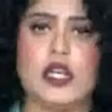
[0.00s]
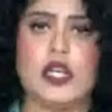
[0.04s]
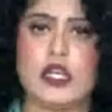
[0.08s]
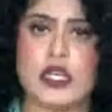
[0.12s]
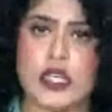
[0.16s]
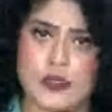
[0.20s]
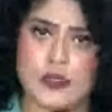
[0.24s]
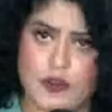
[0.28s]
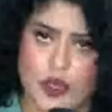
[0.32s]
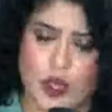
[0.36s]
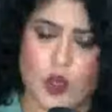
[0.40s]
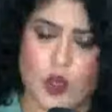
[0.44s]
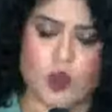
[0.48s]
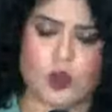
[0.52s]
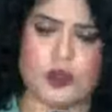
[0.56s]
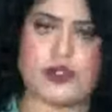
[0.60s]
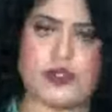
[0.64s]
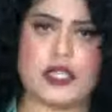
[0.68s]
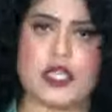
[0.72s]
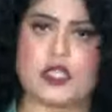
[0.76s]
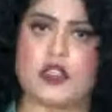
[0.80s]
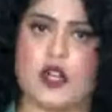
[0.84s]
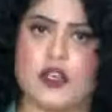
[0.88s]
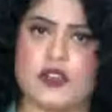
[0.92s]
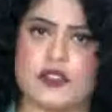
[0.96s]
He holds
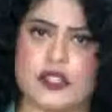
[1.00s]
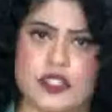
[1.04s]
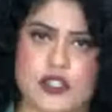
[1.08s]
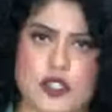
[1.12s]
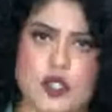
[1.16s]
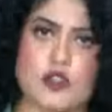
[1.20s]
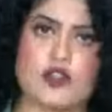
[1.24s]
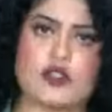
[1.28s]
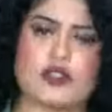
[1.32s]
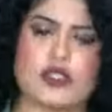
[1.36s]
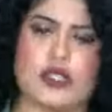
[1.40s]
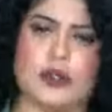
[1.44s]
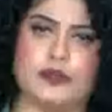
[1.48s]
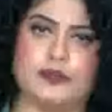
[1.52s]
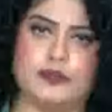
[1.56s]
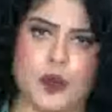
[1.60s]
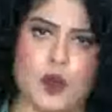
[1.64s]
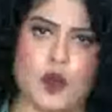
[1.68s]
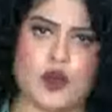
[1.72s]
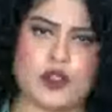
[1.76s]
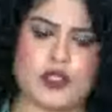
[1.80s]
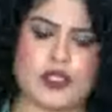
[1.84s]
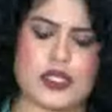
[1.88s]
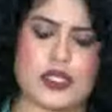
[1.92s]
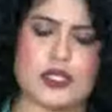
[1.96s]
a constitutional
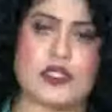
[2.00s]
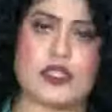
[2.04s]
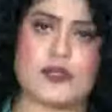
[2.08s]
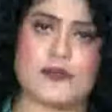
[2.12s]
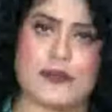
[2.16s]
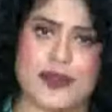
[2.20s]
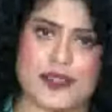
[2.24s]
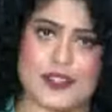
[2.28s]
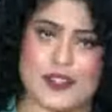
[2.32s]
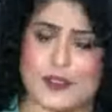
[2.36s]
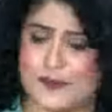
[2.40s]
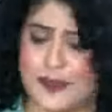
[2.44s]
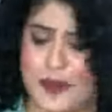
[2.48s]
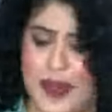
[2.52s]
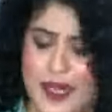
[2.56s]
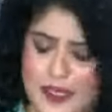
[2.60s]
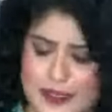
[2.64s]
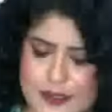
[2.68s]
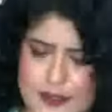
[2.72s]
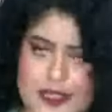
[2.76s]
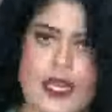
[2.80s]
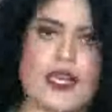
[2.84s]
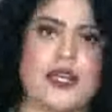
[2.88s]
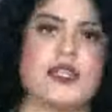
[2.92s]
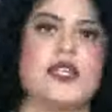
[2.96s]
post, and
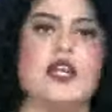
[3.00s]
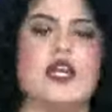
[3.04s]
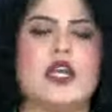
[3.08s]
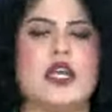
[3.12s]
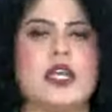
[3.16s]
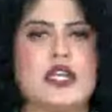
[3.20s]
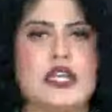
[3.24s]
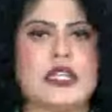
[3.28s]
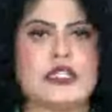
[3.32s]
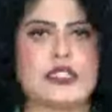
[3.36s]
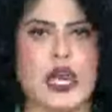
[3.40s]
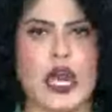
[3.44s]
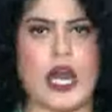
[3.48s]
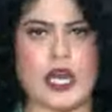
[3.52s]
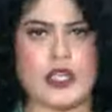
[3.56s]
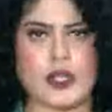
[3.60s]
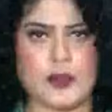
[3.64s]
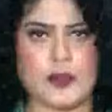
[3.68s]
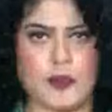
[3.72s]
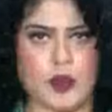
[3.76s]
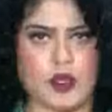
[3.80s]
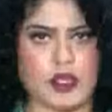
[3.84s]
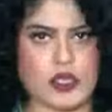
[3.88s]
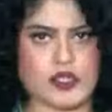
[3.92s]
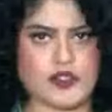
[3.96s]
despite that, he is
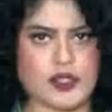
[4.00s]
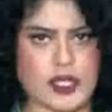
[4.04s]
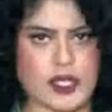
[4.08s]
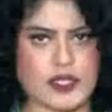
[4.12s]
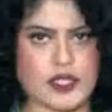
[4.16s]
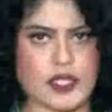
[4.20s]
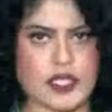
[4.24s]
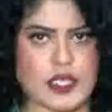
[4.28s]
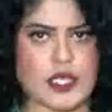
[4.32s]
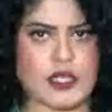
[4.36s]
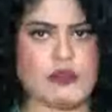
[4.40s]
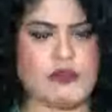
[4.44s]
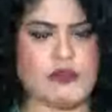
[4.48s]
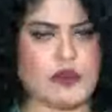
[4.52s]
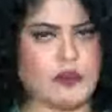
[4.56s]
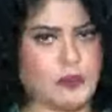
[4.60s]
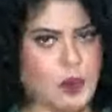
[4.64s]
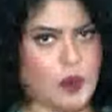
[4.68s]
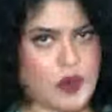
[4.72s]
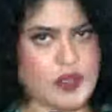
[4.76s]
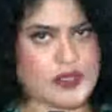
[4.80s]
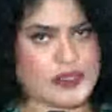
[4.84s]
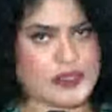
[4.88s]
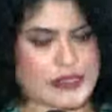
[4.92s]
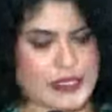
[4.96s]
unapologetic and
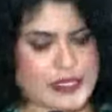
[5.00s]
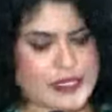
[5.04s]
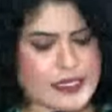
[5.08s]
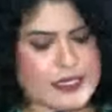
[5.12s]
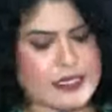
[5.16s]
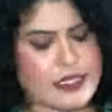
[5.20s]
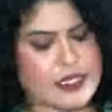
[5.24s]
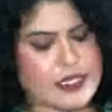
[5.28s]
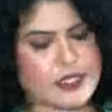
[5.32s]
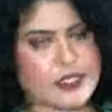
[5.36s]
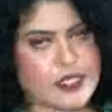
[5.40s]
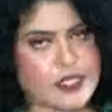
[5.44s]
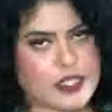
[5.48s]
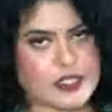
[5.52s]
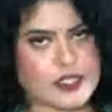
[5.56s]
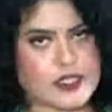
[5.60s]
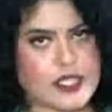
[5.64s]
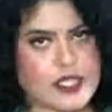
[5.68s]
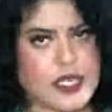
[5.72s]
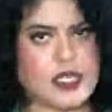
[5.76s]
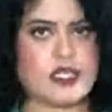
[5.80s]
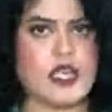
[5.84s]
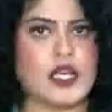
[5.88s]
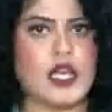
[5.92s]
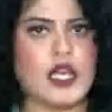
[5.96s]
remorseless. And he says
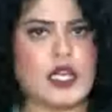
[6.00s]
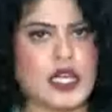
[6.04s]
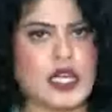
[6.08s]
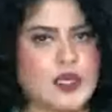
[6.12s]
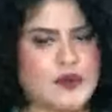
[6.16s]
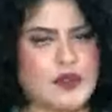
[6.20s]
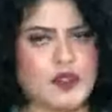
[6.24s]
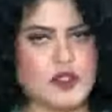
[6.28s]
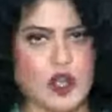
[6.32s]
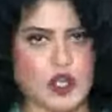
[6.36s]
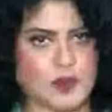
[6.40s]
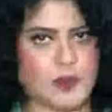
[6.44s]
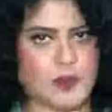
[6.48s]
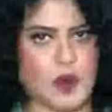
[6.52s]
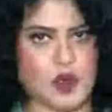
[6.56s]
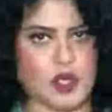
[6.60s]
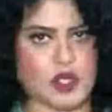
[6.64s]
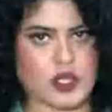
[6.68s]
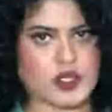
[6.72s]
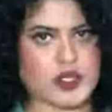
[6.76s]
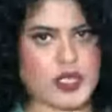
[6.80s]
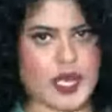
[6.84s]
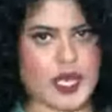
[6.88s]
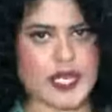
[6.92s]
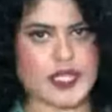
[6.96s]
that he will not
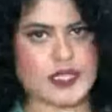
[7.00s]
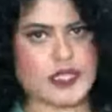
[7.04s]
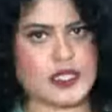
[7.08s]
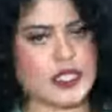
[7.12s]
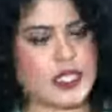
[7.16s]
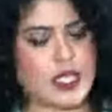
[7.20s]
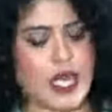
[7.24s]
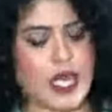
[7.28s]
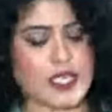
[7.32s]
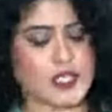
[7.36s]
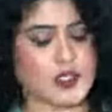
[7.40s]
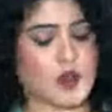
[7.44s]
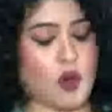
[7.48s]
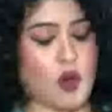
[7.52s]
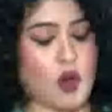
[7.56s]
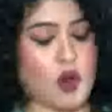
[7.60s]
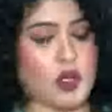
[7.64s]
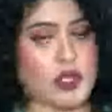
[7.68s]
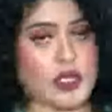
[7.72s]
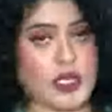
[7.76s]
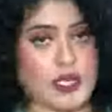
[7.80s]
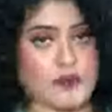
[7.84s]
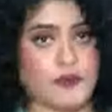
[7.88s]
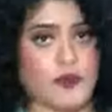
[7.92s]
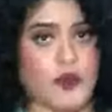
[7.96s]
apologize. He has
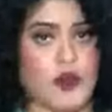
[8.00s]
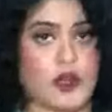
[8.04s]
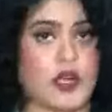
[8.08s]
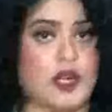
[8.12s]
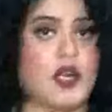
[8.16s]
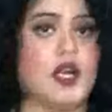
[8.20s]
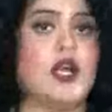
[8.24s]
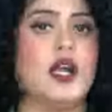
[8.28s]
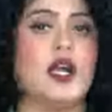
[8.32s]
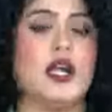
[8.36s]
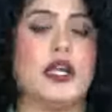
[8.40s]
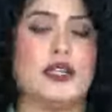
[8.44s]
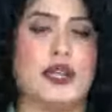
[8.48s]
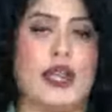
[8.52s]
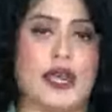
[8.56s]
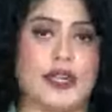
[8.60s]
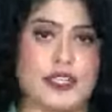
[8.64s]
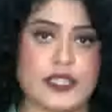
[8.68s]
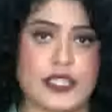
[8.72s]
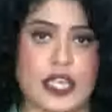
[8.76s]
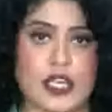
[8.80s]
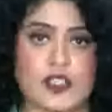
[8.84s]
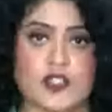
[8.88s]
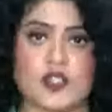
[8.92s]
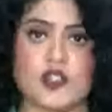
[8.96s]
called for
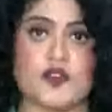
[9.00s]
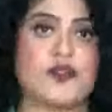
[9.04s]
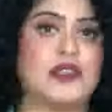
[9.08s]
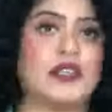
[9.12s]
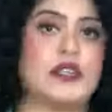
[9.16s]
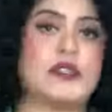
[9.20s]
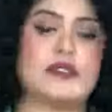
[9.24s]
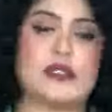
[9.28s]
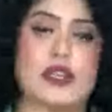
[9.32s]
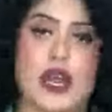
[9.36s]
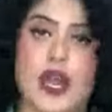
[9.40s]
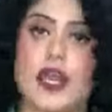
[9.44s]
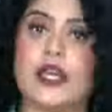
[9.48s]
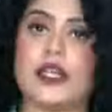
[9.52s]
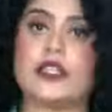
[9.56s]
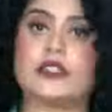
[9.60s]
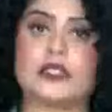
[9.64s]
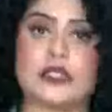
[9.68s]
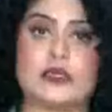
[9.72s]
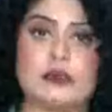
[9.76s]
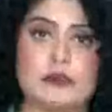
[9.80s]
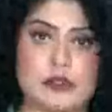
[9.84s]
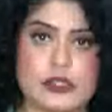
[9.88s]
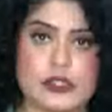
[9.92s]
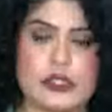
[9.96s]
eradication of an entire
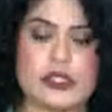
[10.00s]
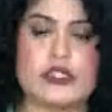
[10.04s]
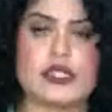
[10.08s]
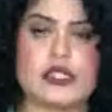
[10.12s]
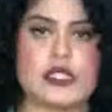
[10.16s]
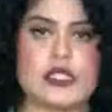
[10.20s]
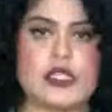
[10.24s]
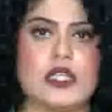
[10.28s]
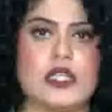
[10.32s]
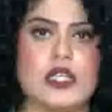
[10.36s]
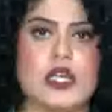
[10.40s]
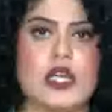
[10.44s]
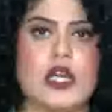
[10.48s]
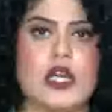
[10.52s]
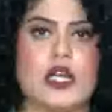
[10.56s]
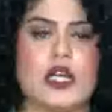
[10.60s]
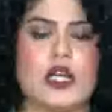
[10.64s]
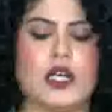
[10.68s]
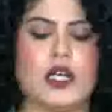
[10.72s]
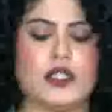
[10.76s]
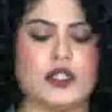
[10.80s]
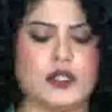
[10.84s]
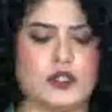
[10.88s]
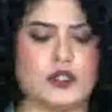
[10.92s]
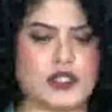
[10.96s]
community,
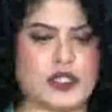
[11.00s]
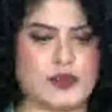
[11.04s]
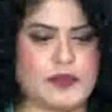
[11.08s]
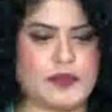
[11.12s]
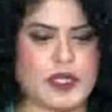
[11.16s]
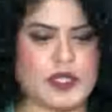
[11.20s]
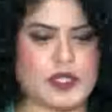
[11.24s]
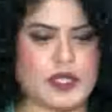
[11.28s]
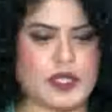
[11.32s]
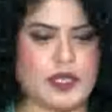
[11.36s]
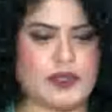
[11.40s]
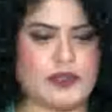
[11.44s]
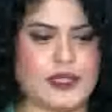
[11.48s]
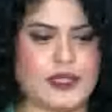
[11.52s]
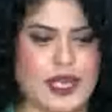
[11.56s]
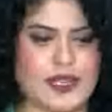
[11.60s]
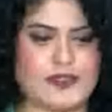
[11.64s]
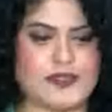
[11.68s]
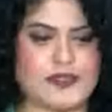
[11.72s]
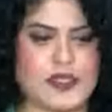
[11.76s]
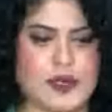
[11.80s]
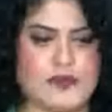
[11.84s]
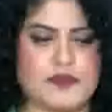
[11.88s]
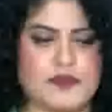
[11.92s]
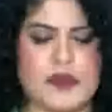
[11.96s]
uh, you know, Samiksha and
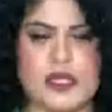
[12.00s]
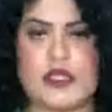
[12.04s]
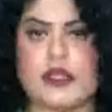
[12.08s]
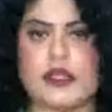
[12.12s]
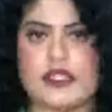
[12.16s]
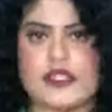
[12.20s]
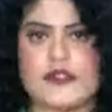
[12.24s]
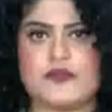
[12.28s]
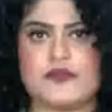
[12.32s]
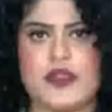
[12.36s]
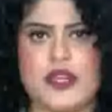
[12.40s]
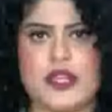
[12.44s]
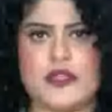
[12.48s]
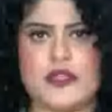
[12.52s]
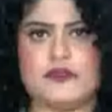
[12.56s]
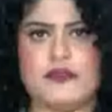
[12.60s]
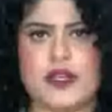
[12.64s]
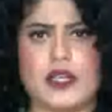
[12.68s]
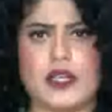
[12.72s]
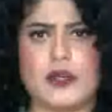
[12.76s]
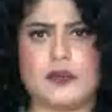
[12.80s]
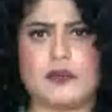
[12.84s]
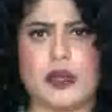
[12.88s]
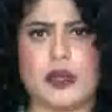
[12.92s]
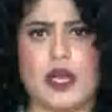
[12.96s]
that's something it's very,
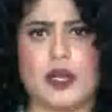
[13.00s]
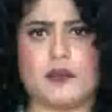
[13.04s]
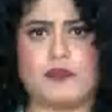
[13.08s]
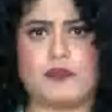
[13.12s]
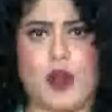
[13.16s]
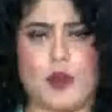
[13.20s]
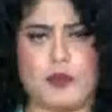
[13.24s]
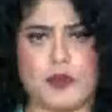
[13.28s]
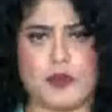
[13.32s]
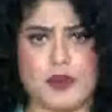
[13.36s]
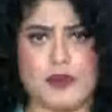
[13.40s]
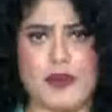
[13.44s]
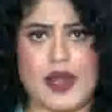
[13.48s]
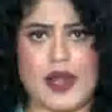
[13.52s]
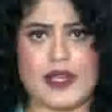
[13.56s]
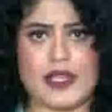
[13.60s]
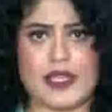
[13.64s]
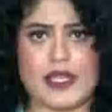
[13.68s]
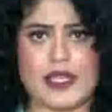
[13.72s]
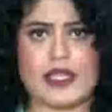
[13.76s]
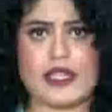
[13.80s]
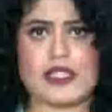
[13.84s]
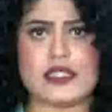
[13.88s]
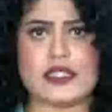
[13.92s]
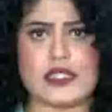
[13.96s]
very uh,
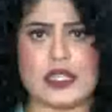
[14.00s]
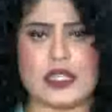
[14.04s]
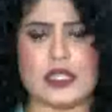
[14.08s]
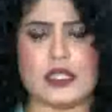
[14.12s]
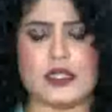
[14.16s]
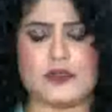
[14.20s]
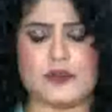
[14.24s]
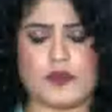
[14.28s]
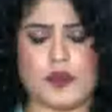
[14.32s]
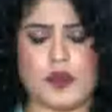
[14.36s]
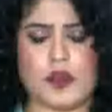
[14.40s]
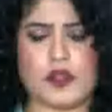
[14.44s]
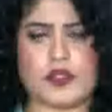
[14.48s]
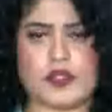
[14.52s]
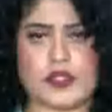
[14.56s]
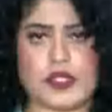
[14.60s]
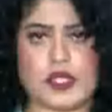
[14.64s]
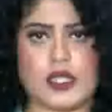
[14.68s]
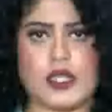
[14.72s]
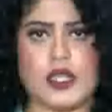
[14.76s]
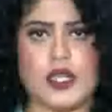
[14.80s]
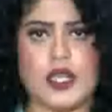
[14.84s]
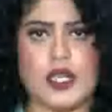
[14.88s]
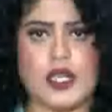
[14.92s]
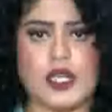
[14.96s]
problematic, and it's uh, of course
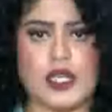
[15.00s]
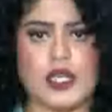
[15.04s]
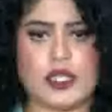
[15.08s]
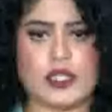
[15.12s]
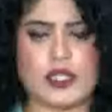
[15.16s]
uh,